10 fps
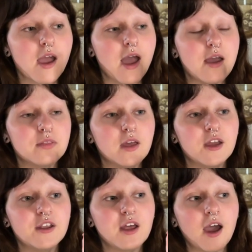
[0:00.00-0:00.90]
And
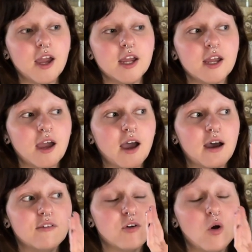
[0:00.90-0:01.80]
then I
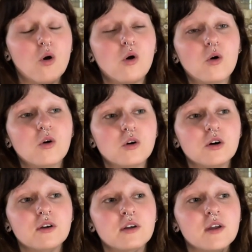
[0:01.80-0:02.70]
have a
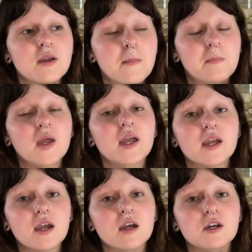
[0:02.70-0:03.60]
whole
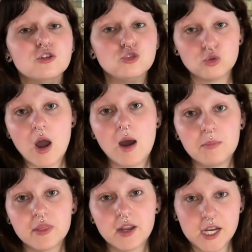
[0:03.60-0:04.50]
big
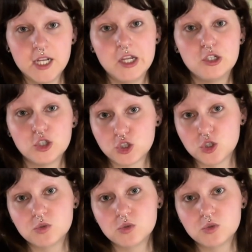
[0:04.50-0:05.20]
drop that I need to shoot